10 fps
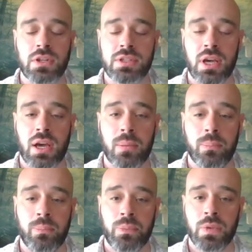time.
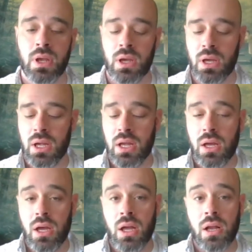
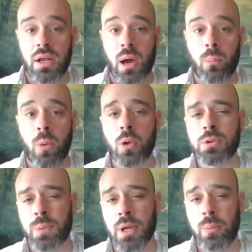Now,
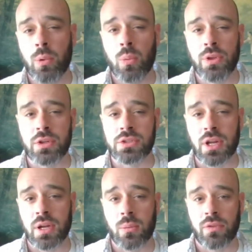most people, when they're
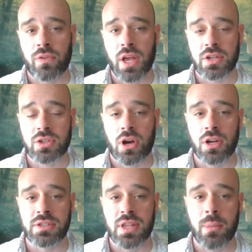studying with
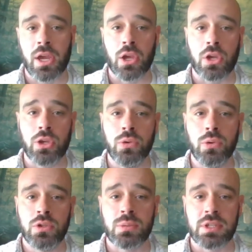flashcards, they make a
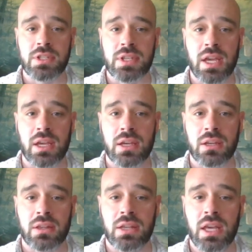huge mistake.
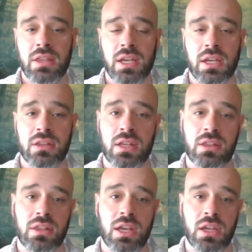They think
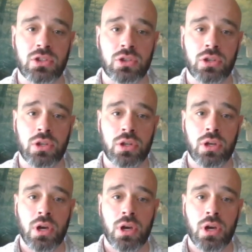that they should